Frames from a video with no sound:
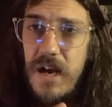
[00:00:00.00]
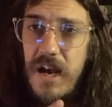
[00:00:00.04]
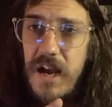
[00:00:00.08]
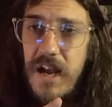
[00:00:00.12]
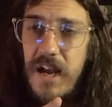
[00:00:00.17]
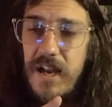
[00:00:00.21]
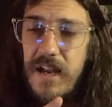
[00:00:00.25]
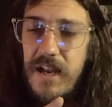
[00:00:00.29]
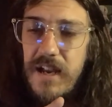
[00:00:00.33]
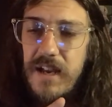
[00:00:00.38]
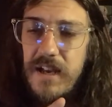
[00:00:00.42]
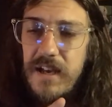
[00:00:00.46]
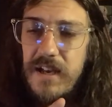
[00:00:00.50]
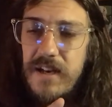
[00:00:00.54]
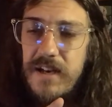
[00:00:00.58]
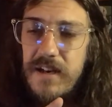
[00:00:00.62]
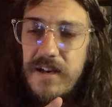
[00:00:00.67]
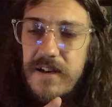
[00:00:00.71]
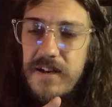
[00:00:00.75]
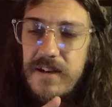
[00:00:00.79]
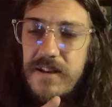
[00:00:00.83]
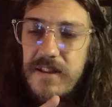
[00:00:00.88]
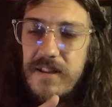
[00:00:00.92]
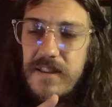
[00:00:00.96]

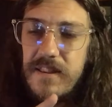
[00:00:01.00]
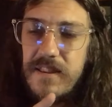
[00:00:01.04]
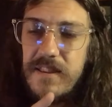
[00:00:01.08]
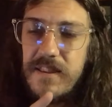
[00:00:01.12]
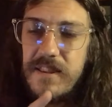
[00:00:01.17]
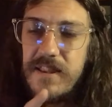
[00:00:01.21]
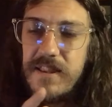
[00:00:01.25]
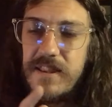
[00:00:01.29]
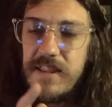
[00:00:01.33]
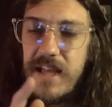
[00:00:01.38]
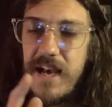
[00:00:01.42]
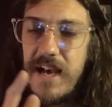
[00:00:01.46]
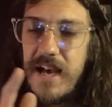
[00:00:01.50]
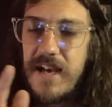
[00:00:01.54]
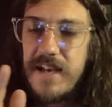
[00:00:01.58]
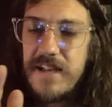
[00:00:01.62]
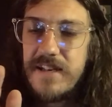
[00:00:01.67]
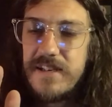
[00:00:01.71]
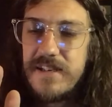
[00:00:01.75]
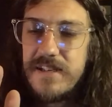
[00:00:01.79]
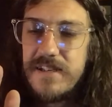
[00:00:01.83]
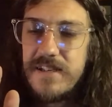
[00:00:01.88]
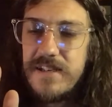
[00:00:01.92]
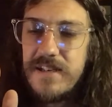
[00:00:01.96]
and
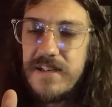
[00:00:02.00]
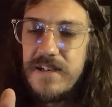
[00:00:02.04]
that